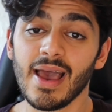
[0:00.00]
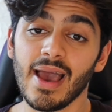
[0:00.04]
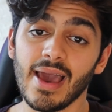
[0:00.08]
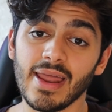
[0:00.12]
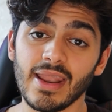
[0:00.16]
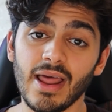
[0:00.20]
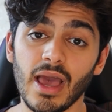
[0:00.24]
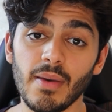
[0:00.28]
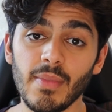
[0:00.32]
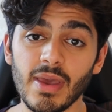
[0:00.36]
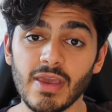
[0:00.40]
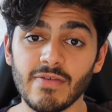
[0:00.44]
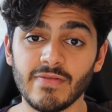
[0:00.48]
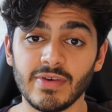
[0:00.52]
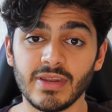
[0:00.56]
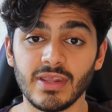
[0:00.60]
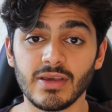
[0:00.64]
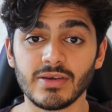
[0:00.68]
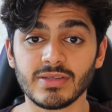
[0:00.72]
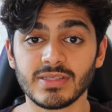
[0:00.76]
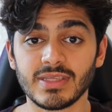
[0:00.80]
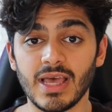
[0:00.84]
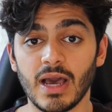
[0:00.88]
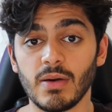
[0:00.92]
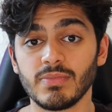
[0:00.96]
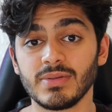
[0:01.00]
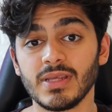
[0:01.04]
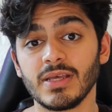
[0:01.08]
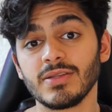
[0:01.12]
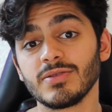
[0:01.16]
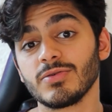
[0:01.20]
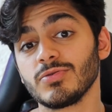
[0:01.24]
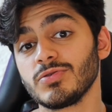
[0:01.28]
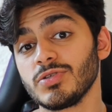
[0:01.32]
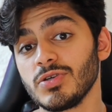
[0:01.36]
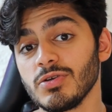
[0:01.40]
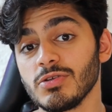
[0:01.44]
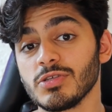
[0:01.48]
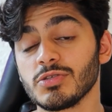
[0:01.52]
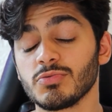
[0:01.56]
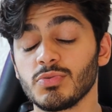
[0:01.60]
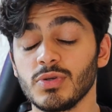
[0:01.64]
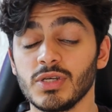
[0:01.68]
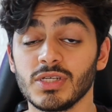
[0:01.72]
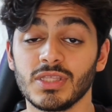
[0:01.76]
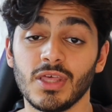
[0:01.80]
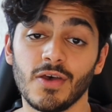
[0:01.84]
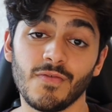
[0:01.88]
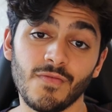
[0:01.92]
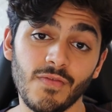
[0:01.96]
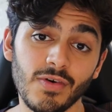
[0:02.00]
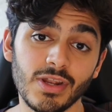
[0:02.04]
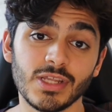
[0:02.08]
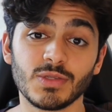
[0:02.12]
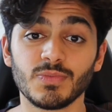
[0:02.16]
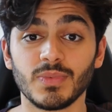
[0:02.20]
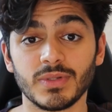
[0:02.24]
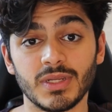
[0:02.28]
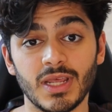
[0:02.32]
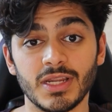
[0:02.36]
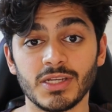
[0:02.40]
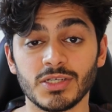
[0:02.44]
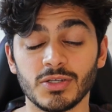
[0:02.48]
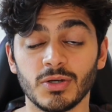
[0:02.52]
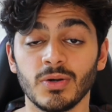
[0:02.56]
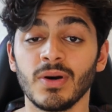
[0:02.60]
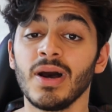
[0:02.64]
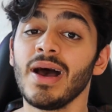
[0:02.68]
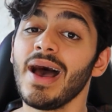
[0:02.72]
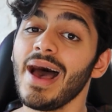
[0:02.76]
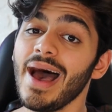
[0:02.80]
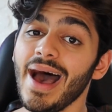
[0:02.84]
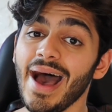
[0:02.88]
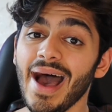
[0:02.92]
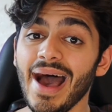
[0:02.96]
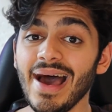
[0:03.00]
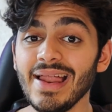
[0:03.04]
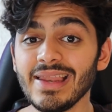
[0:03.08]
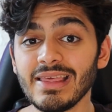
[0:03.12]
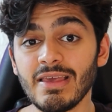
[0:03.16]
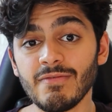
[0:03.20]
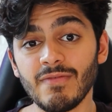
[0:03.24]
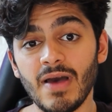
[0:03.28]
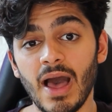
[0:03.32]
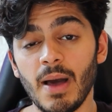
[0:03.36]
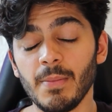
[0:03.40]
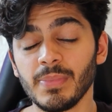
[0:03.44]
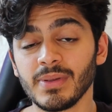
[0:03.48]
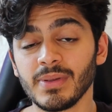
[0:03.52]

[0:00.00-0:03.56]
and I make videos to help dental students reach their fullest potential and give